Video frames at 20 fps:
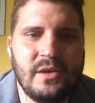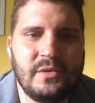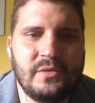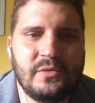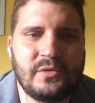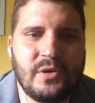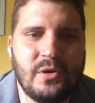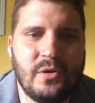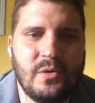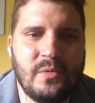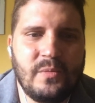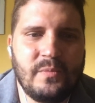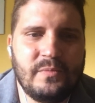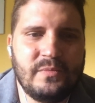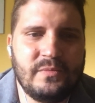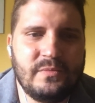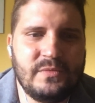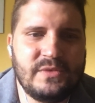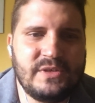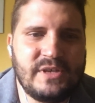So
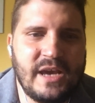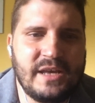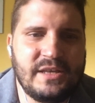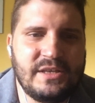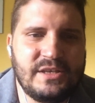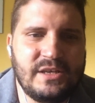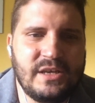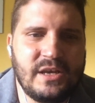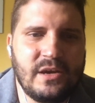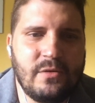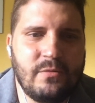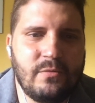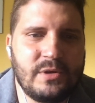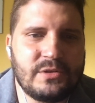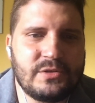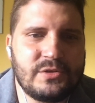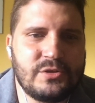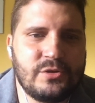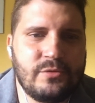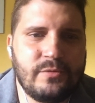the idea
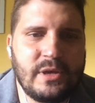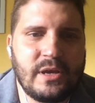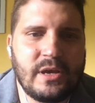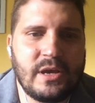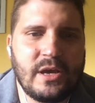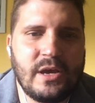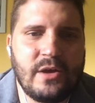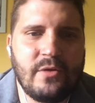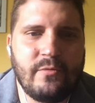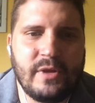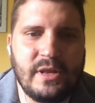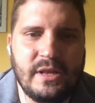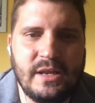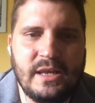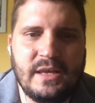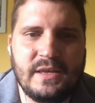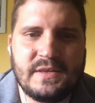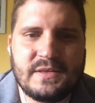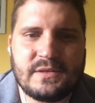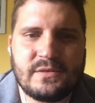was doing a
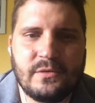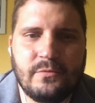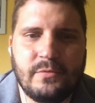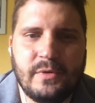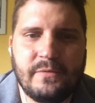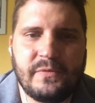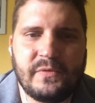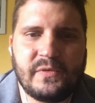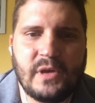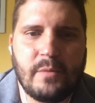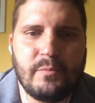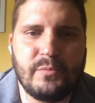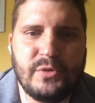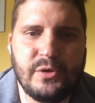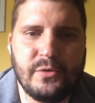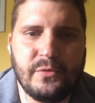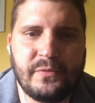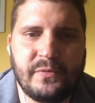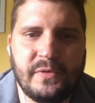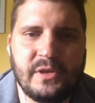release with some
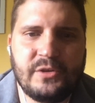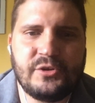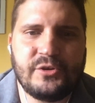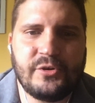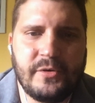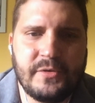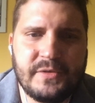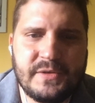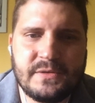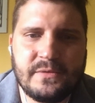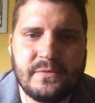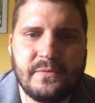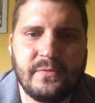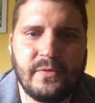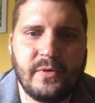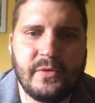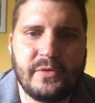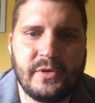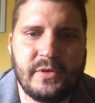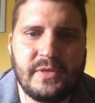new features
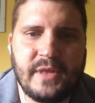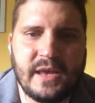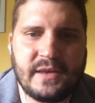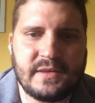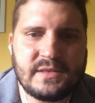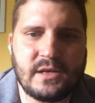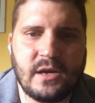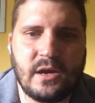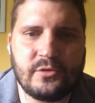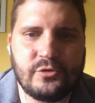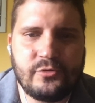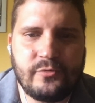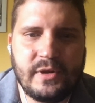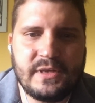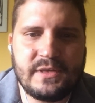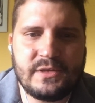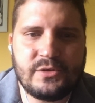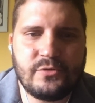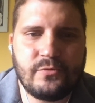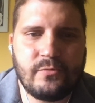for the next
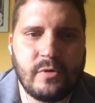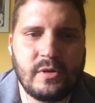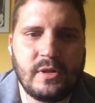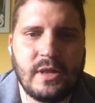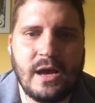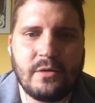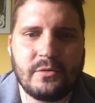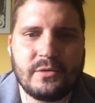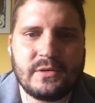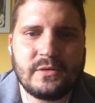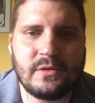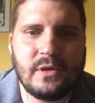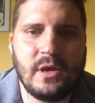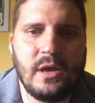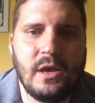countries to roll out,